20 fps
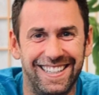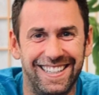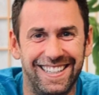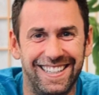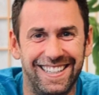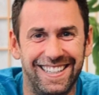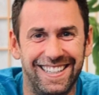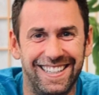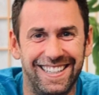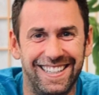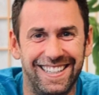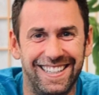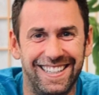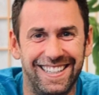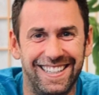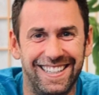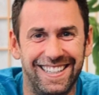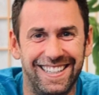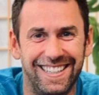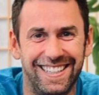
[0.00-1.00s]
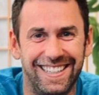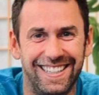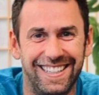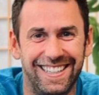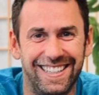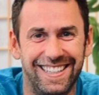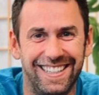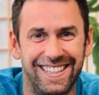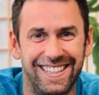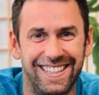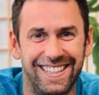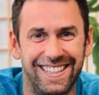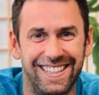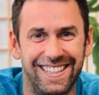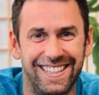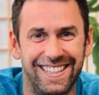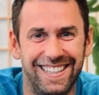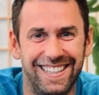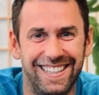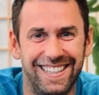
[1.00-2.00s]

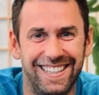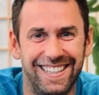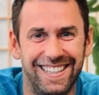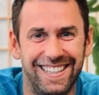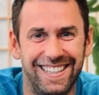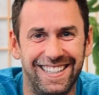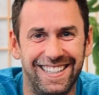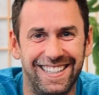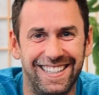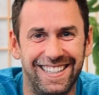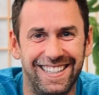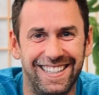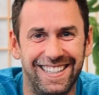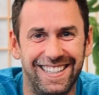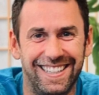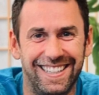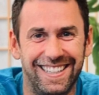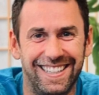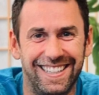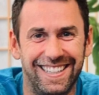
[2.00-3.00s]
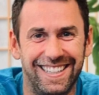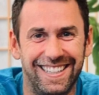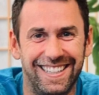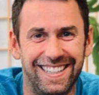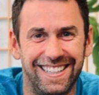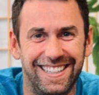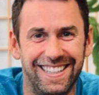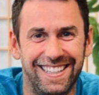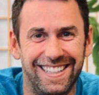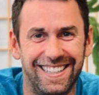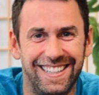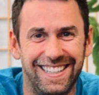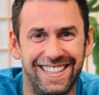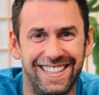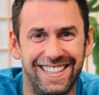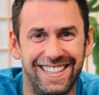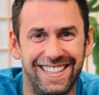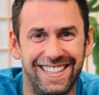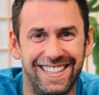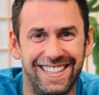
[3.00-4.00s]

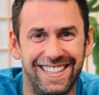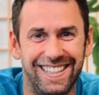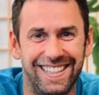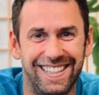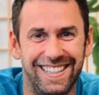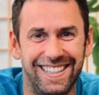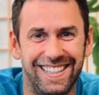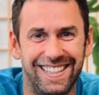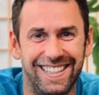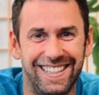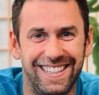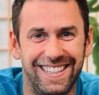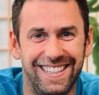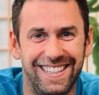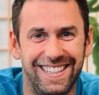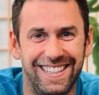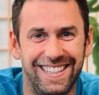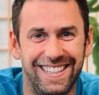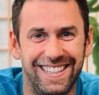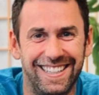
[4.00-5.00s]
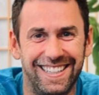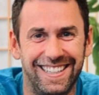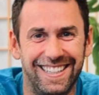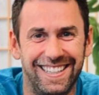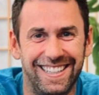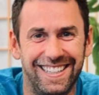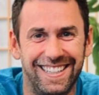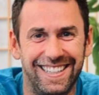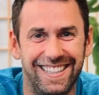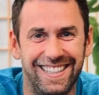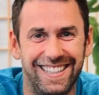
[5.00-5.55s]
(no lip movement)